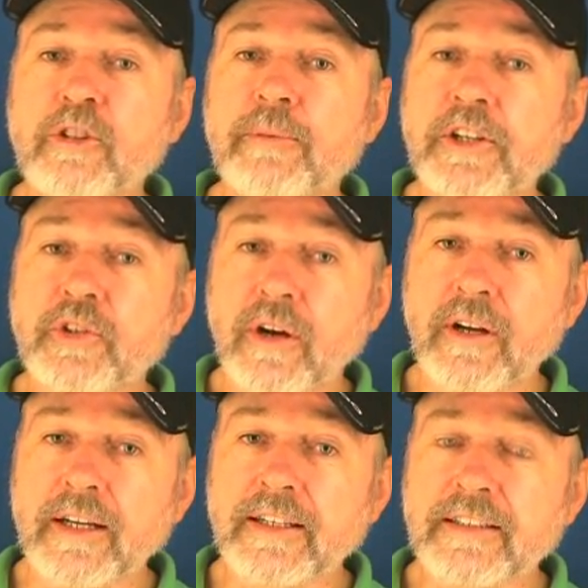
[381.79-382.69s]
up to be
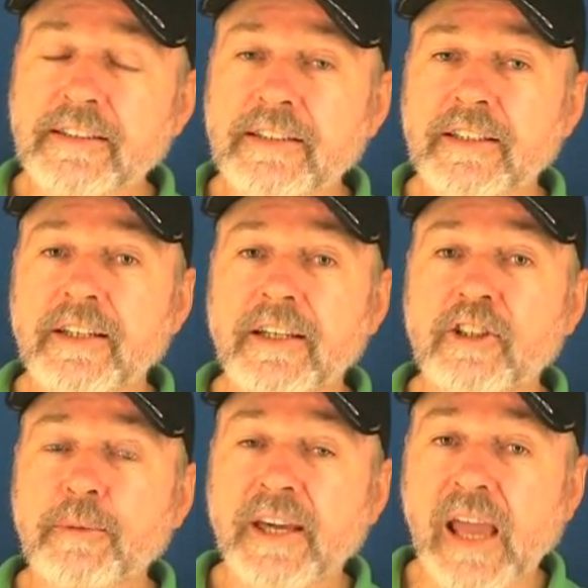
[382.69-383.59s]
dried
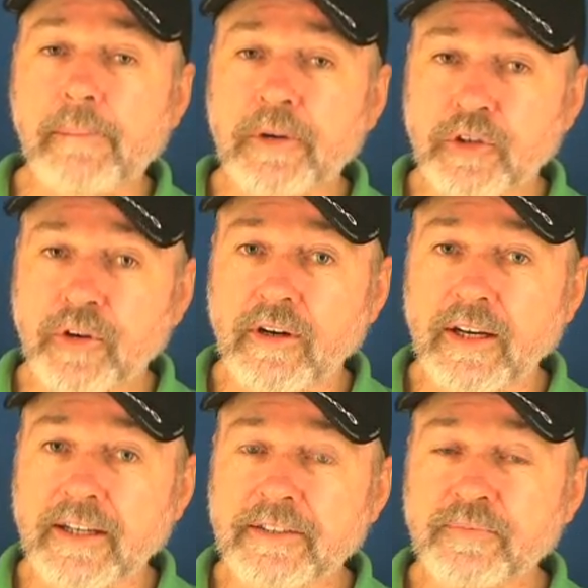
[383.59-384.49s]
to be kept
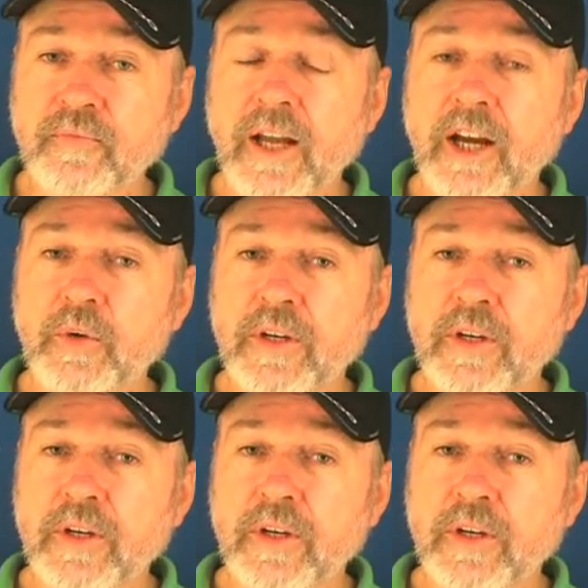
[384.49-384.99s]
dry.